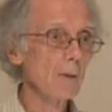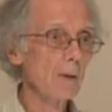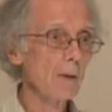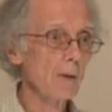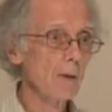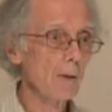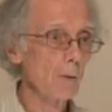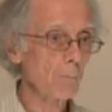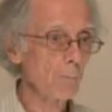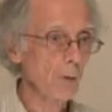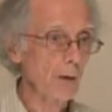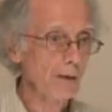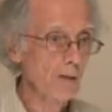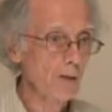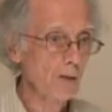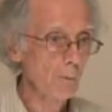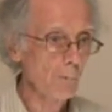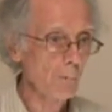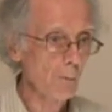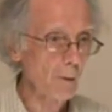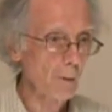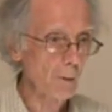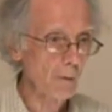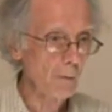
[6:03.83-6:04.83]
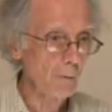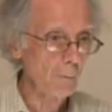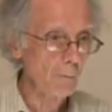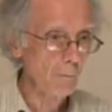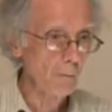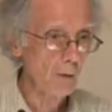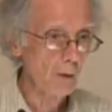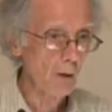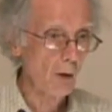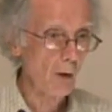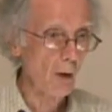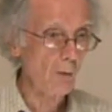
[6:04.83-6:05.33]
The principle
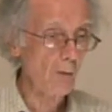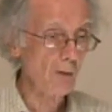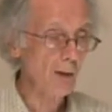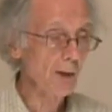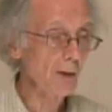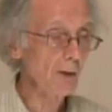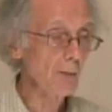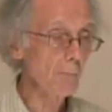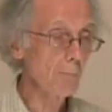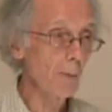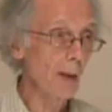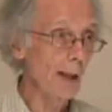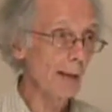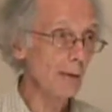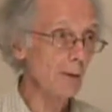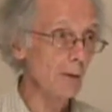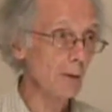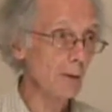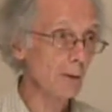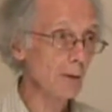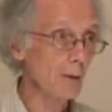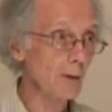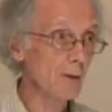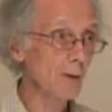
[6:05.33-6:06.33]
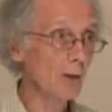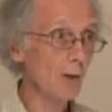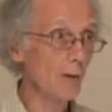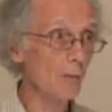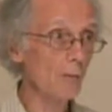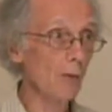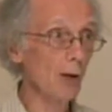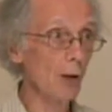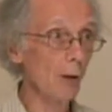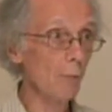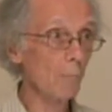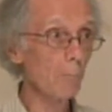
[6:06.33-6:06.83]
of independence of
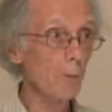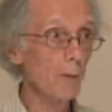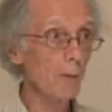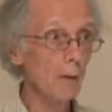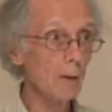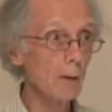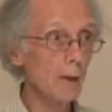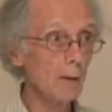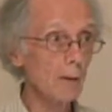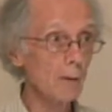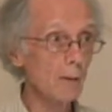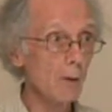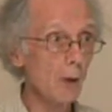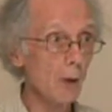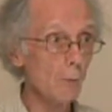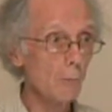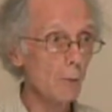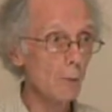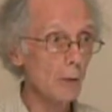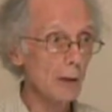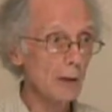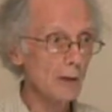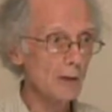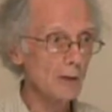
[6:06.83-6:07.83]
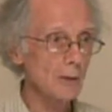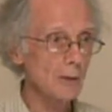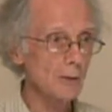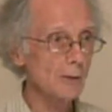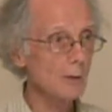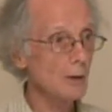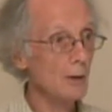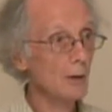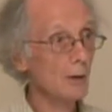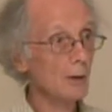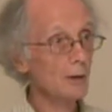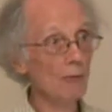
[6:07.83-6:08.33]
the operation.
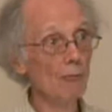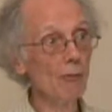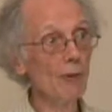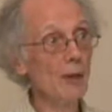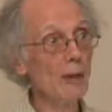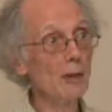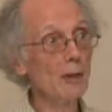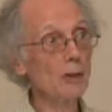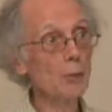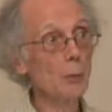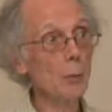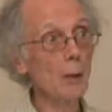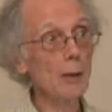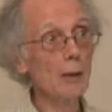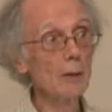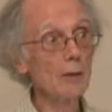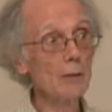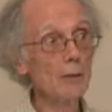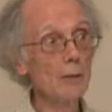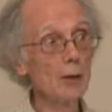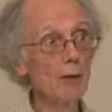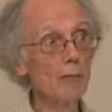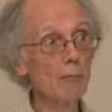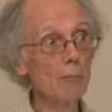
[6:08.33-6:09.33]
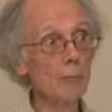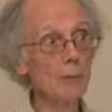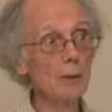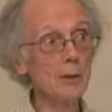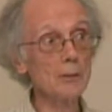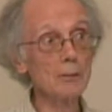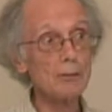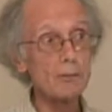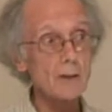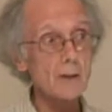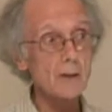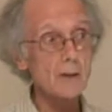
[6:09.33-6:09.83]
The Venezuelan government,
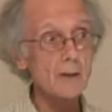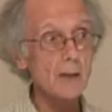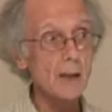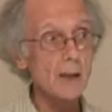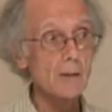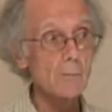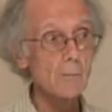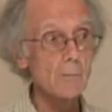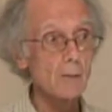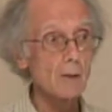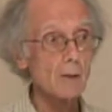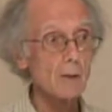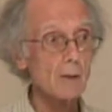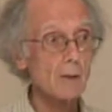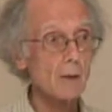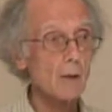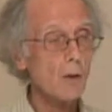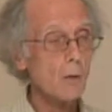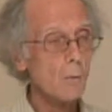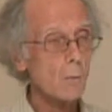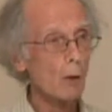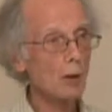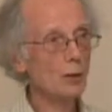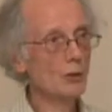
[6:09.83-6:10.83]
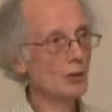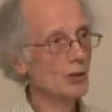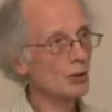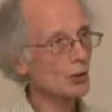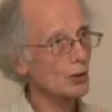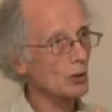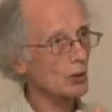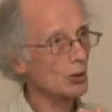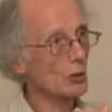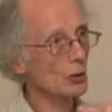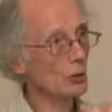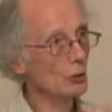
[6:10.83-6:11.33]
for example, wants
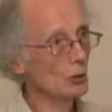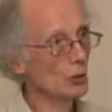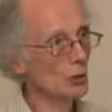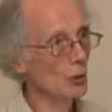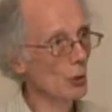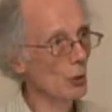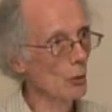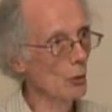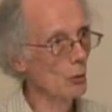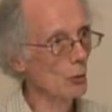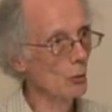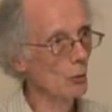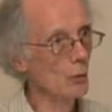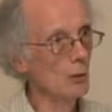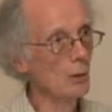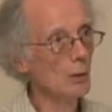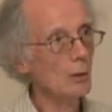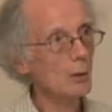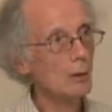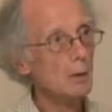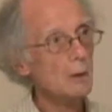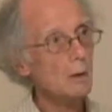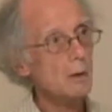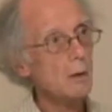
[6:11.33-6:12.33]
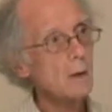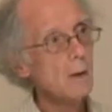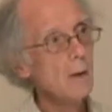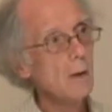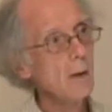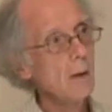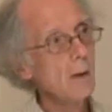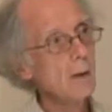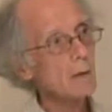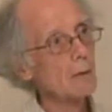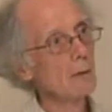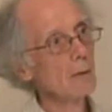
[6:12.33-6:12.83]
to control
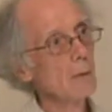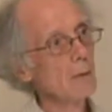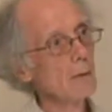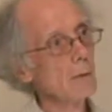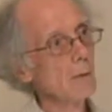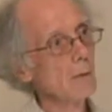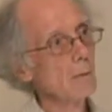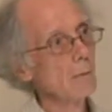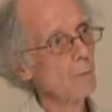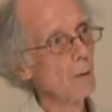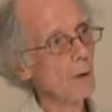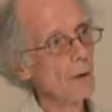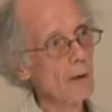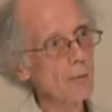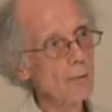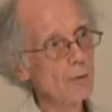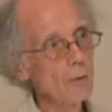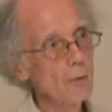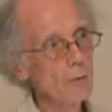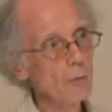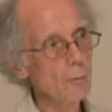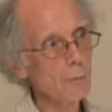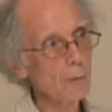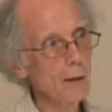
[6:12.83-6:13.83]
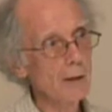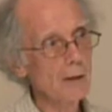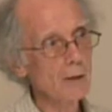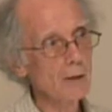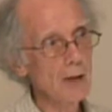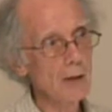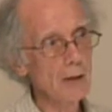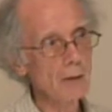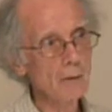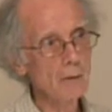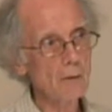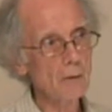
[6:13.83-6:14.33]
whatever
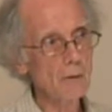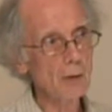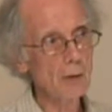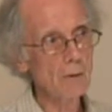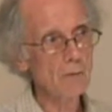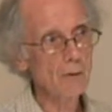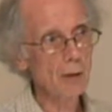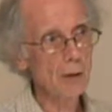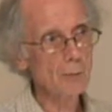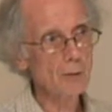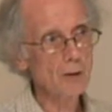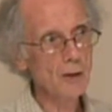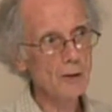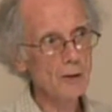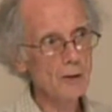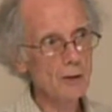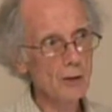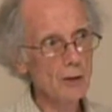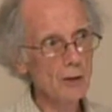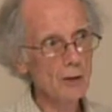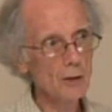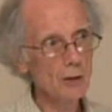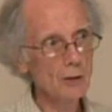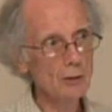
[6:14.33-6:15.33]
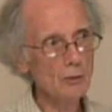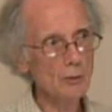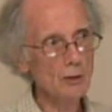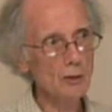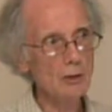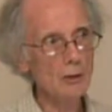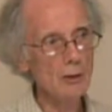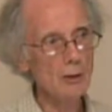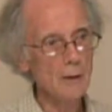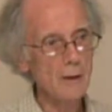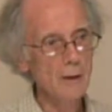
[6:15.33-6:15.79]
humanitarian relief comes into the country.